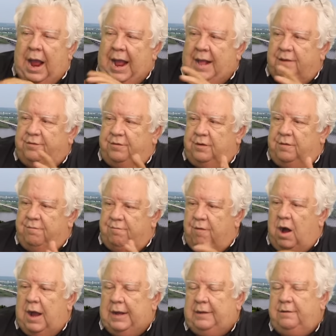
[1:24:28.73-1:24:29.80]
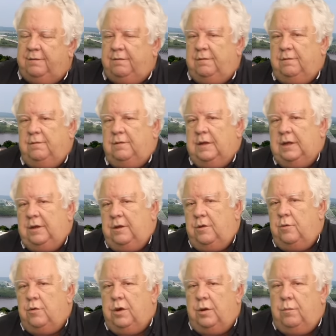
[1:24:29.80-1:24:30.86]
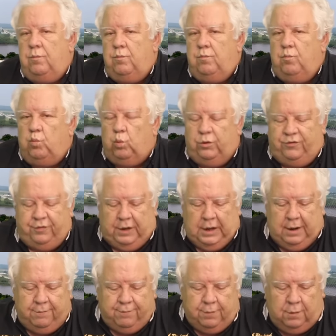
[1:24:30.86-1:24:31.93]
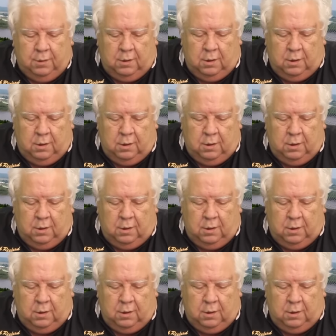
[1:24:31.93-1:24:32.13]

as a device that you can receive.